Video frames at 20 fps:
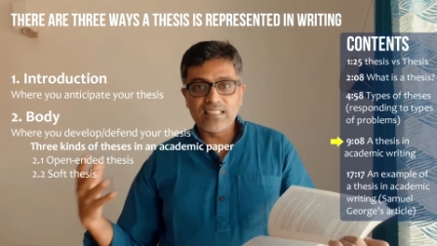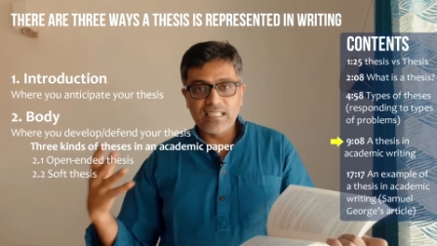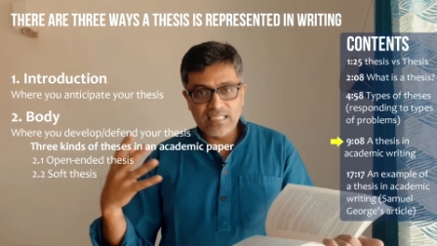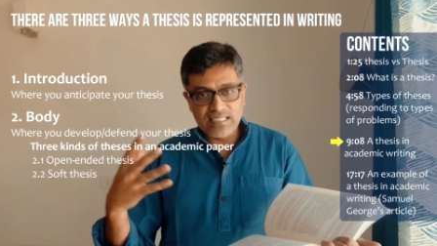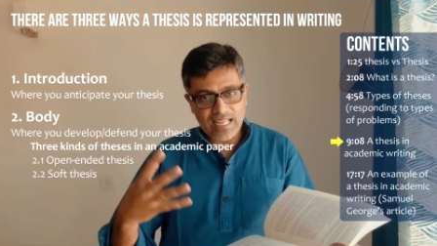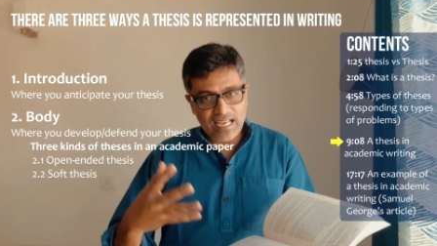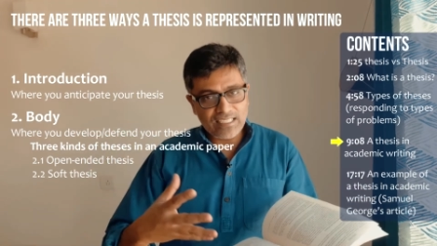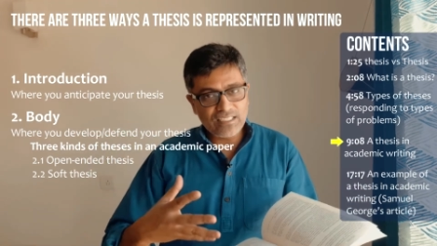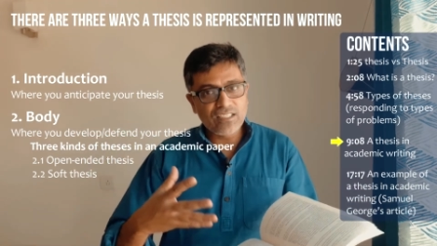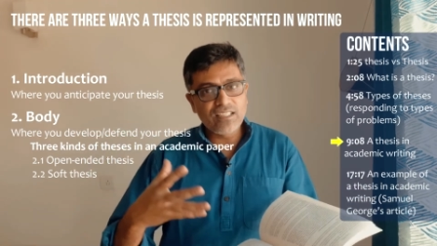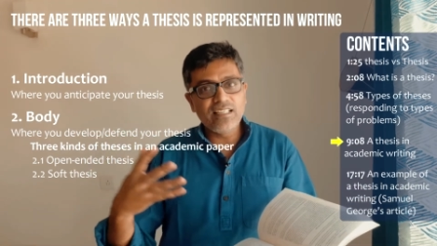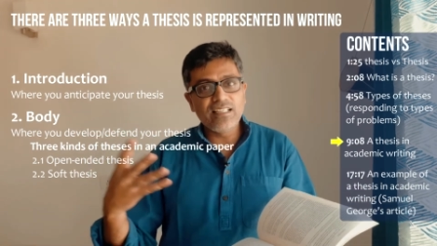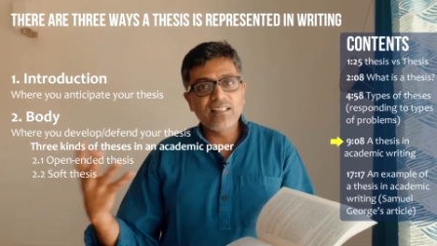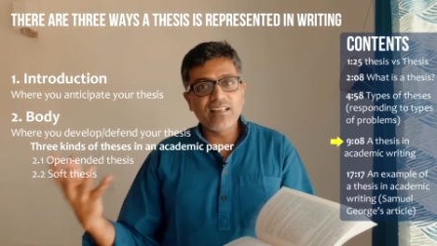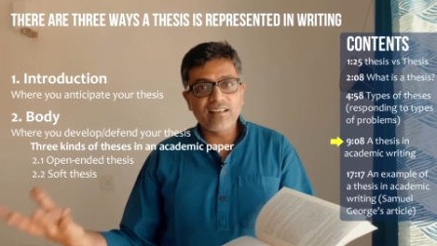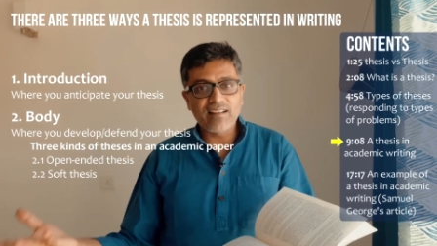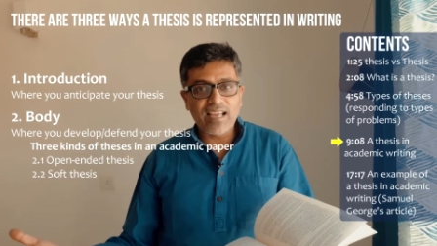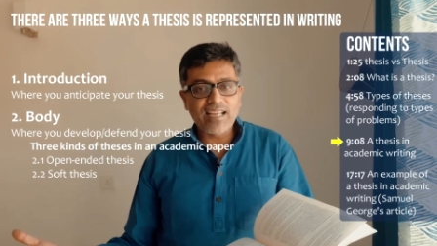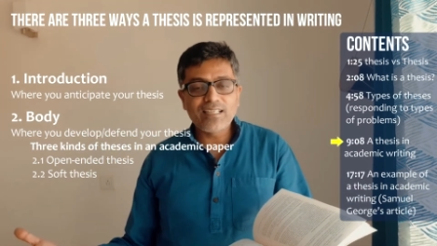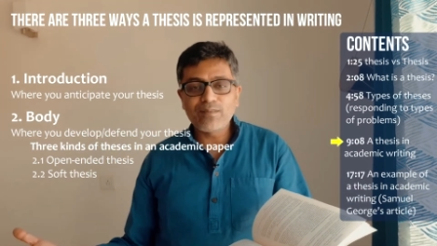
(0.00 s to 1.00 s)
is actually
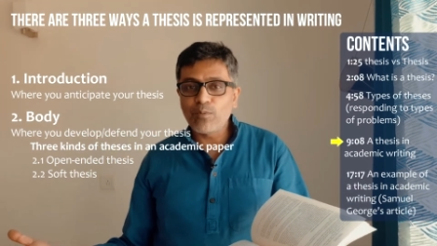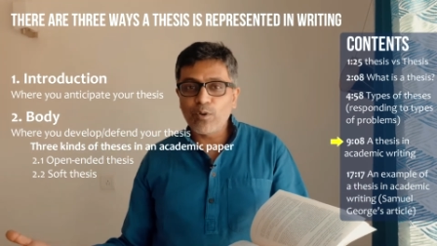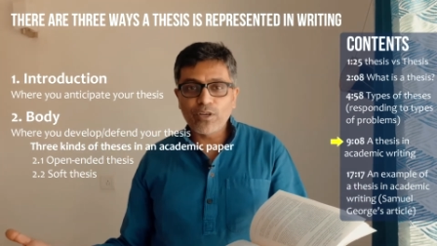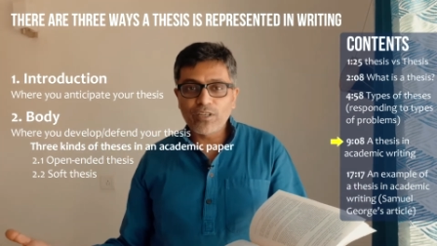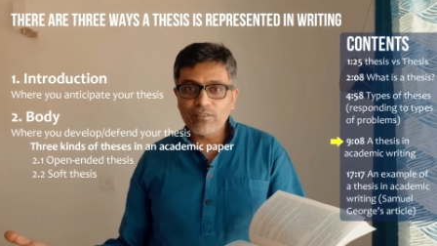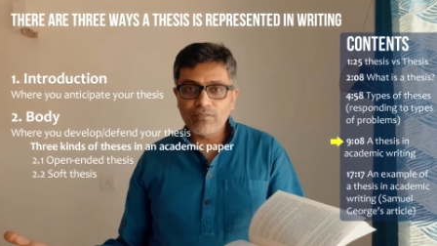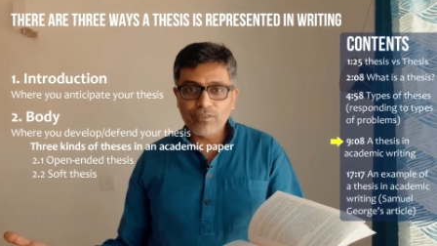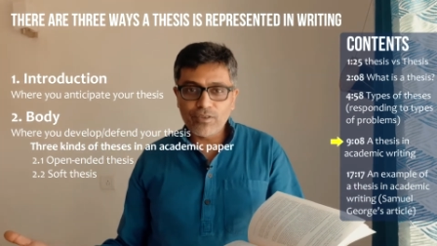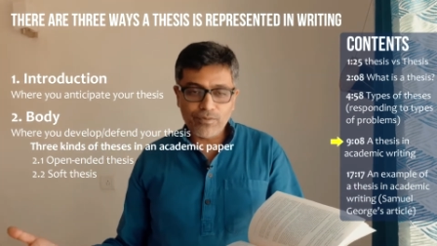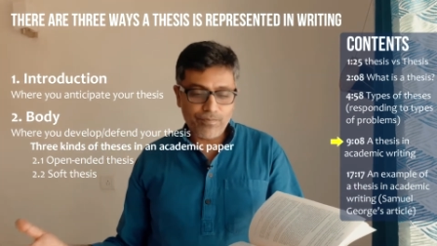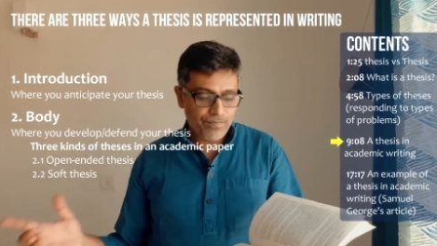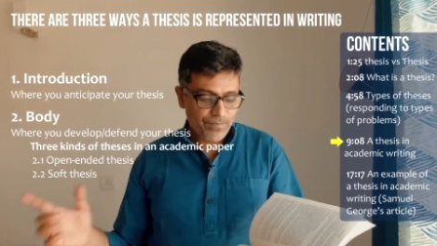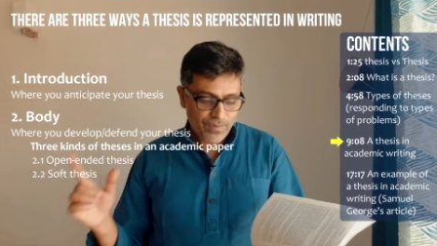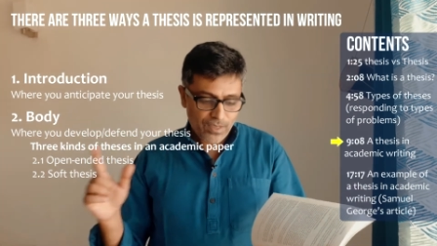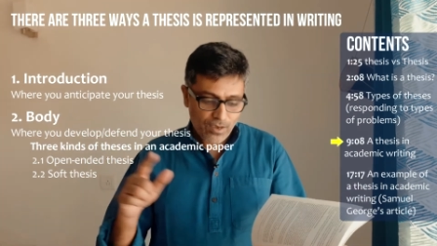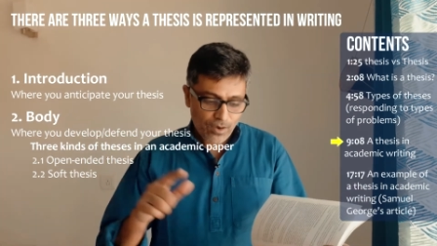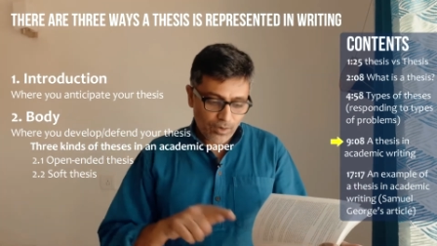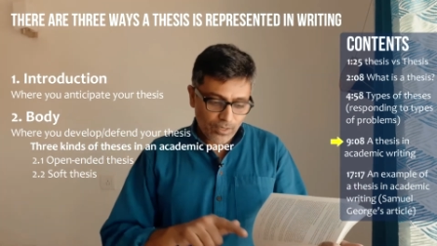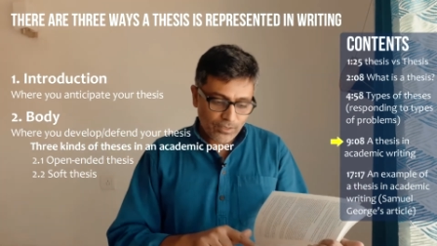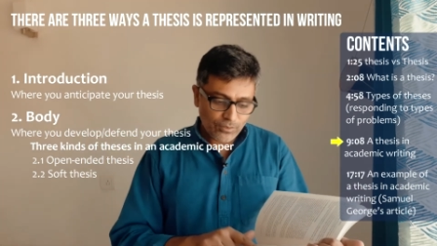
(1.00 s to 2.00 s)
the right point of view.
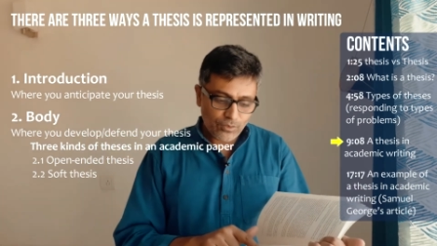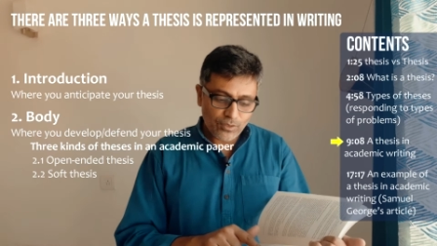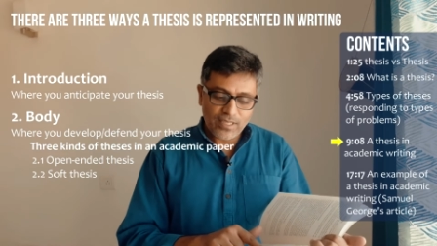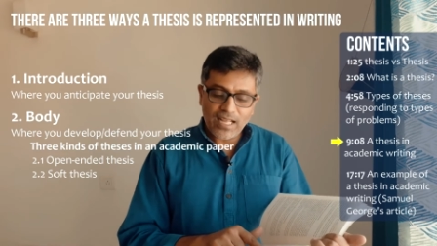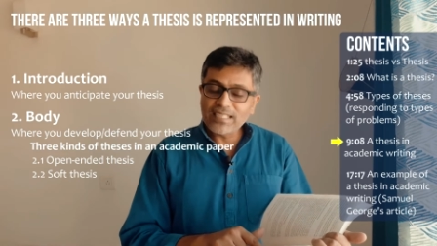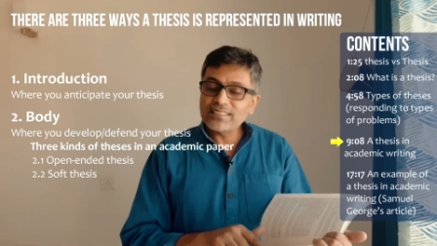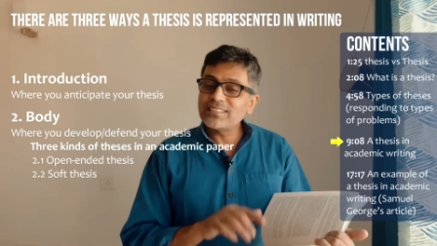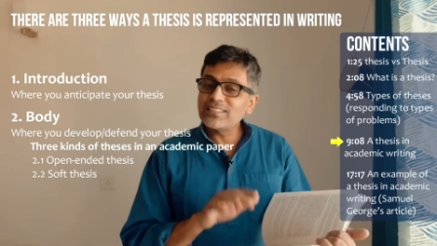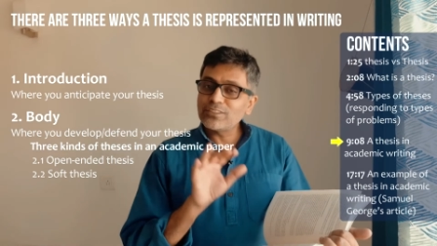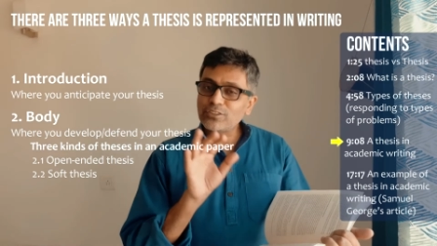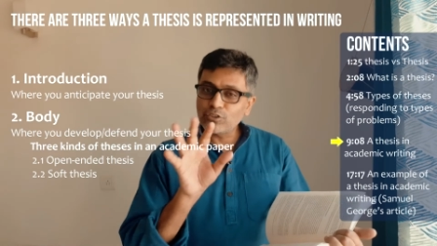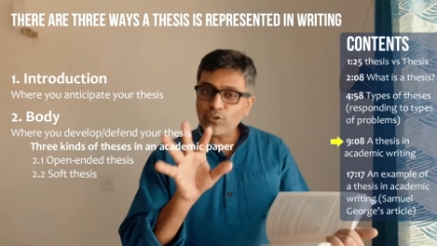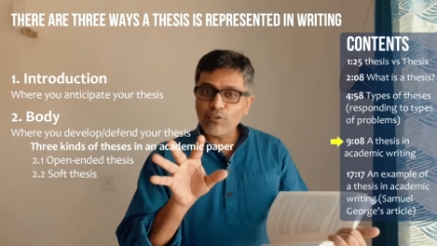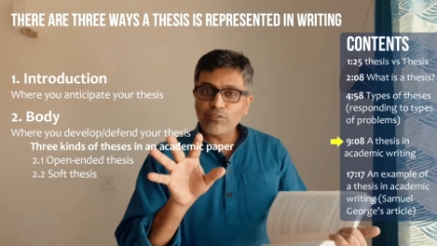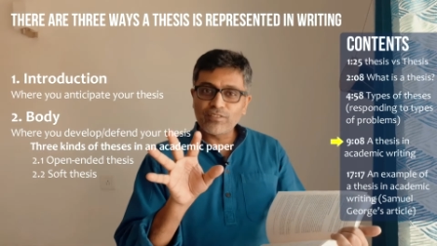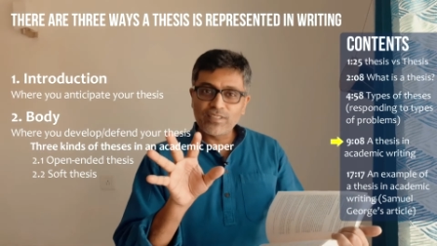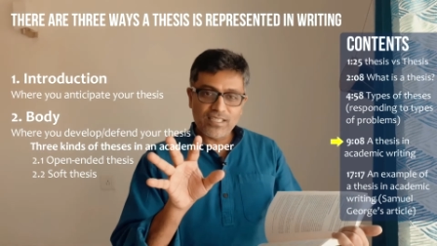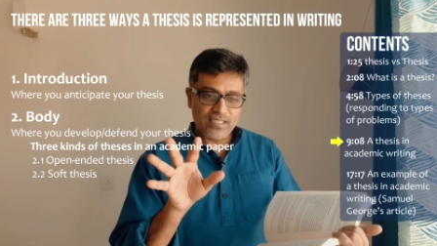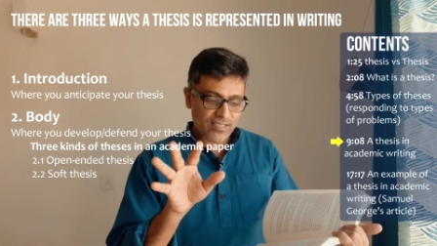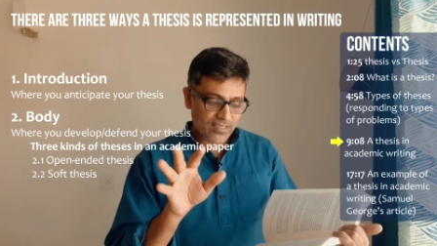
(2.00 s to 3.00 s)
Okay, so that's the
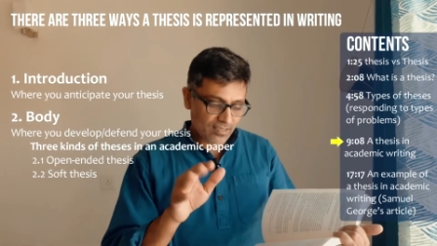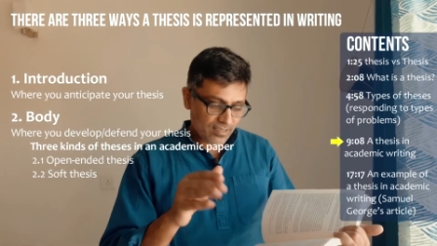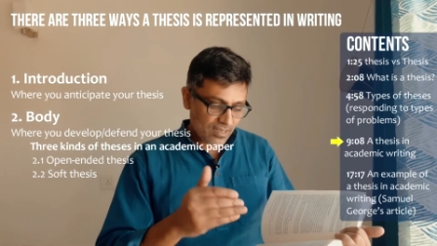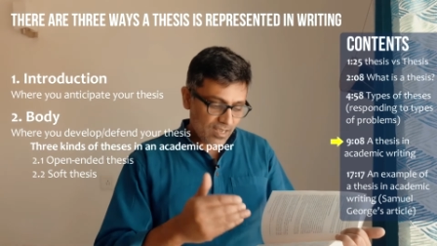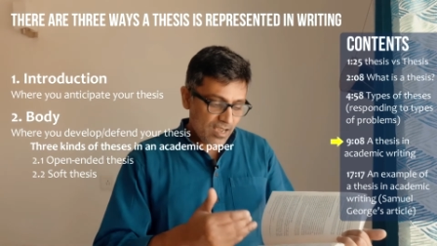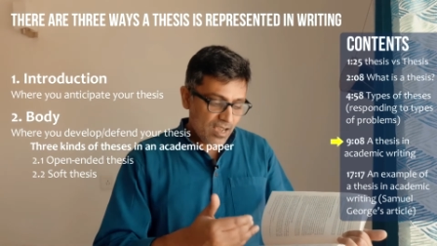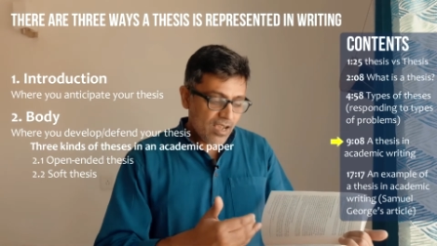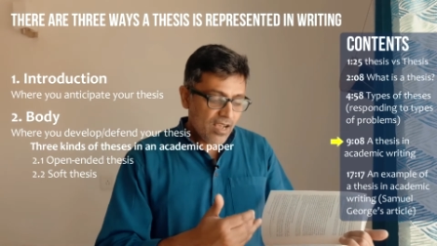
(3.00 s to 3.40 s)
soft thesis.